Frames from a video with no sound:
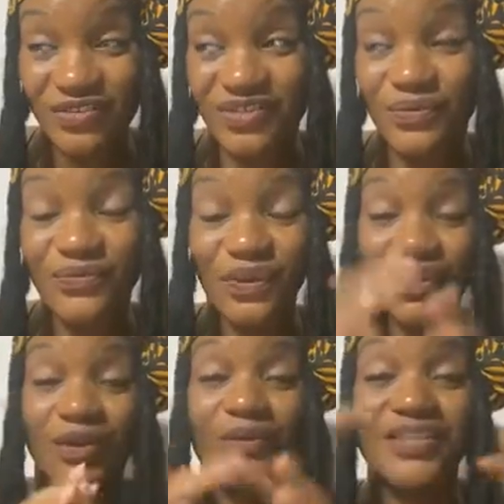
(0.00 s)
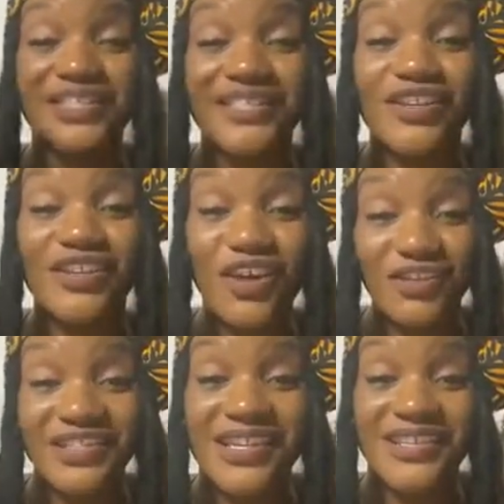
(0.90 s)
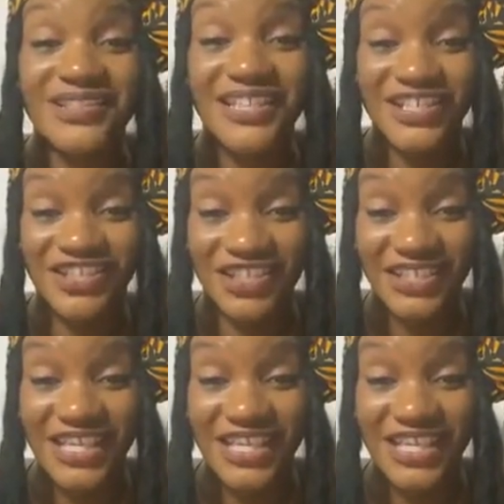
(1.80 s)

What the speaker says: So Virgo is the longest constellation.